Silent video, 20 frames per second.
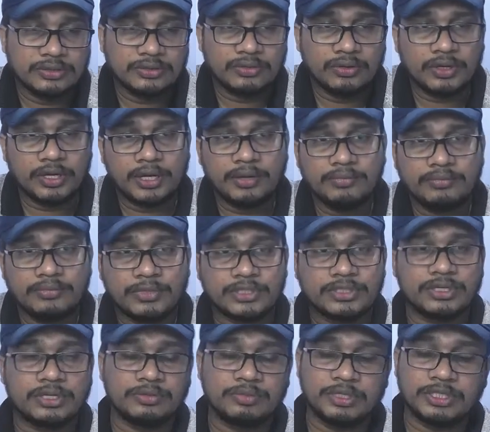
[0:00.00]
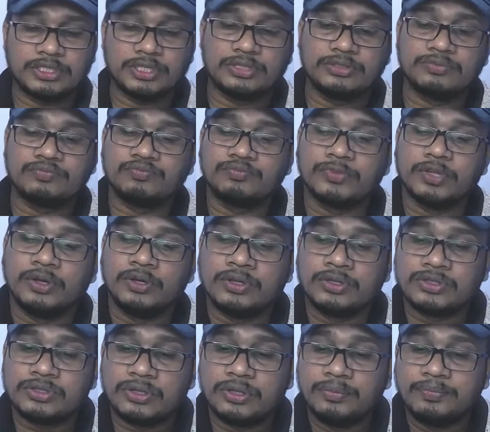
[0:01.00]
Okay, must not be changed.
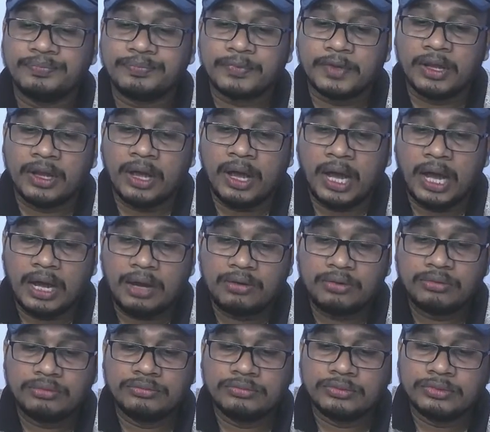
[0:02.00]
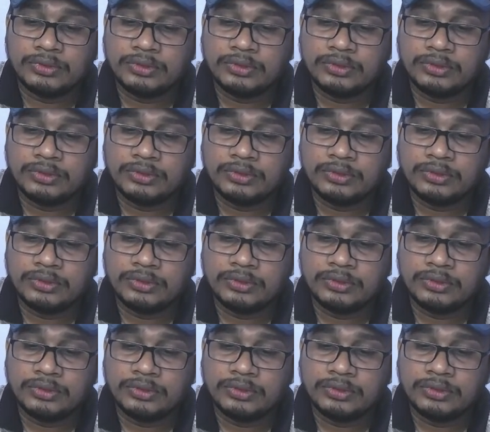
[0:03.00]
So how?